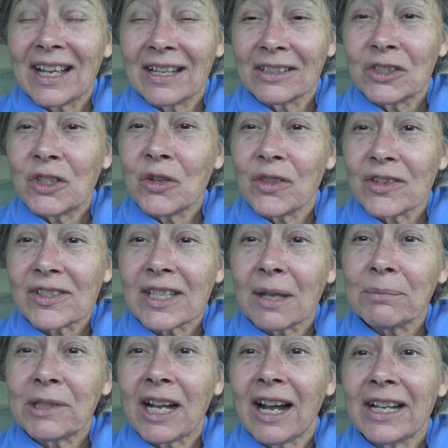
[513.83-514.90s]
uh, to the
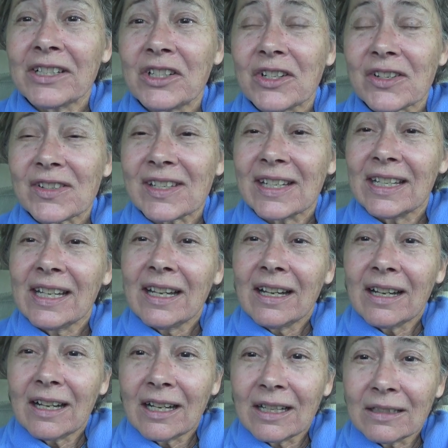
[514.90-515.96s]
subconscious,
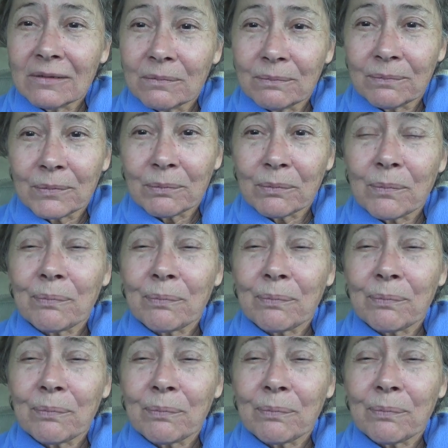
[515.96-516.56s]
um,